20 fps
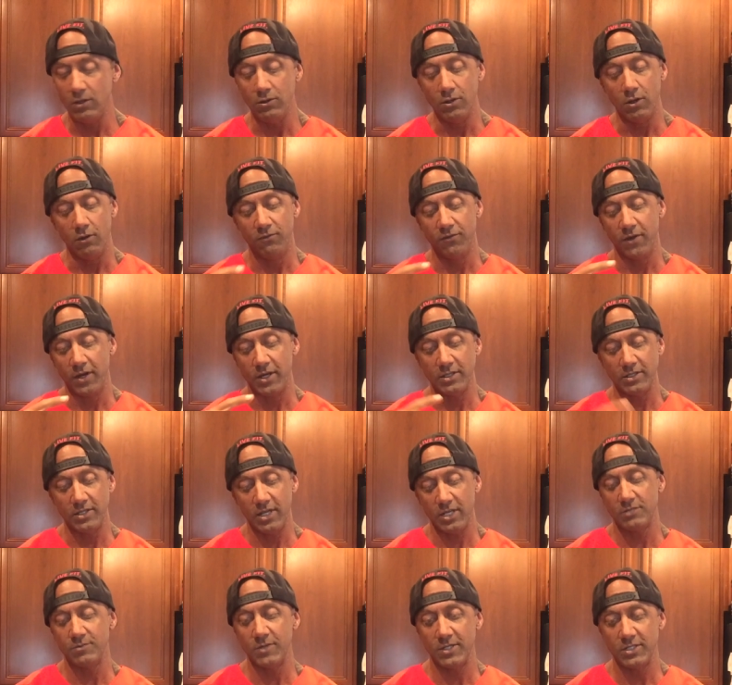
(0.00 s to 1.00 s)
No fucking
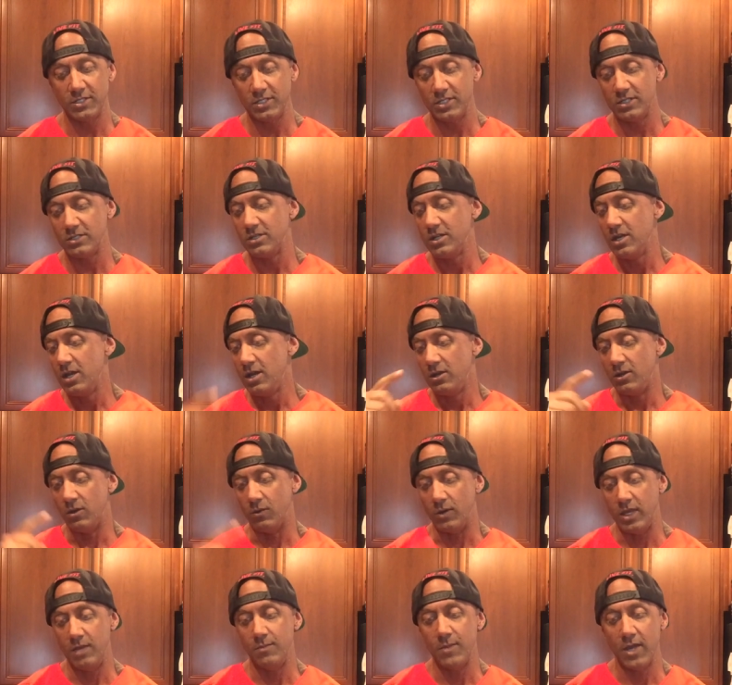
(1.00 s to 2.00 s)
text messages,
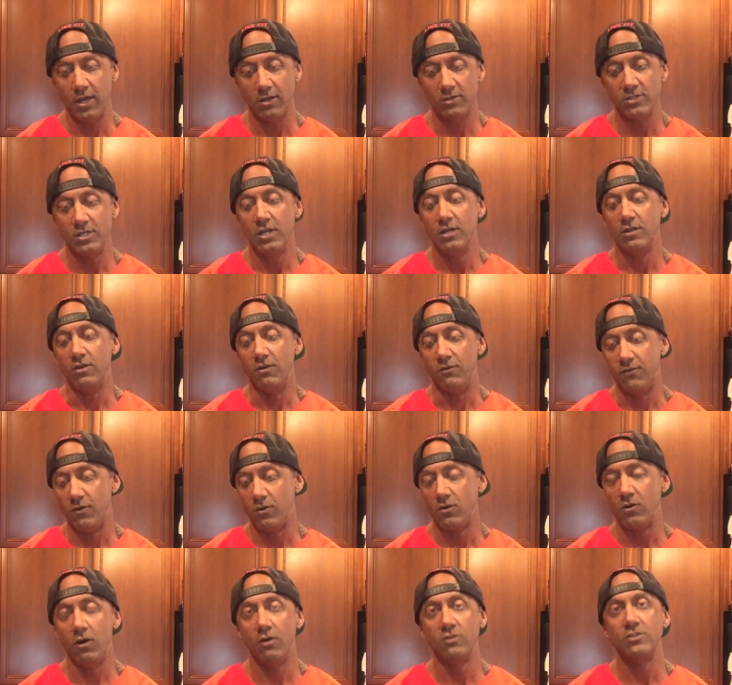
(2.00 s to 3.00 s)
no emails, no
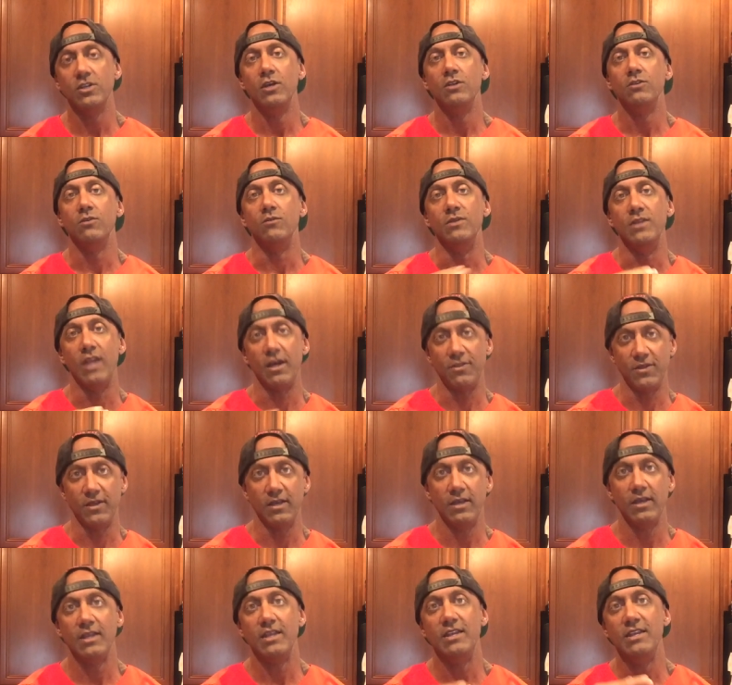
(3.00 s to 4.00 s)
phone calls, no nothing.
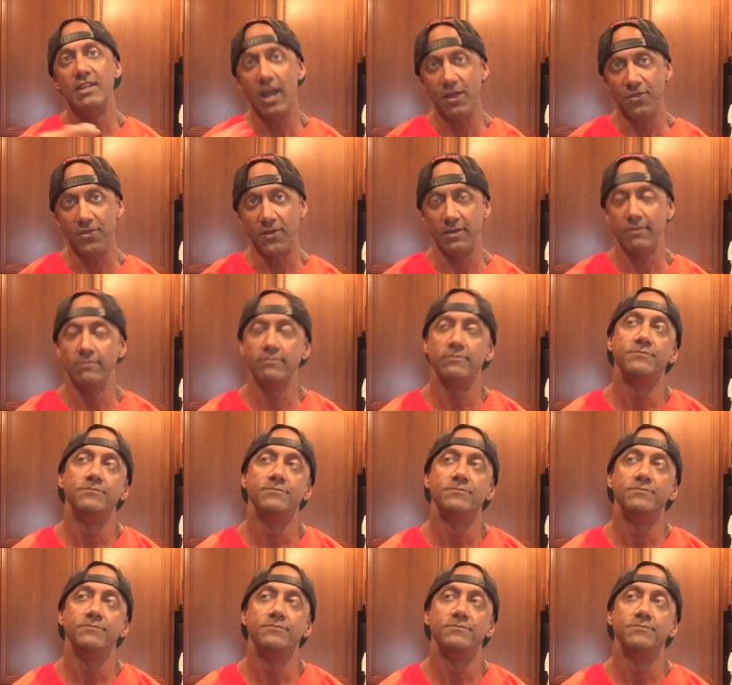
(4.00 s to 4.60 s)
Nothing.